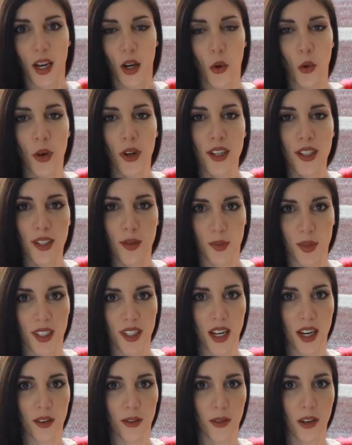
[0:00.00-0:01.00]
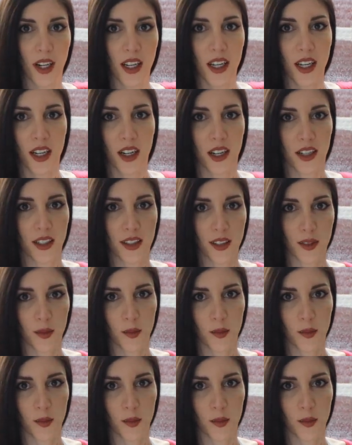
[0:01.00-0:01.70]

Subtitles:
I ordered some stuff right here.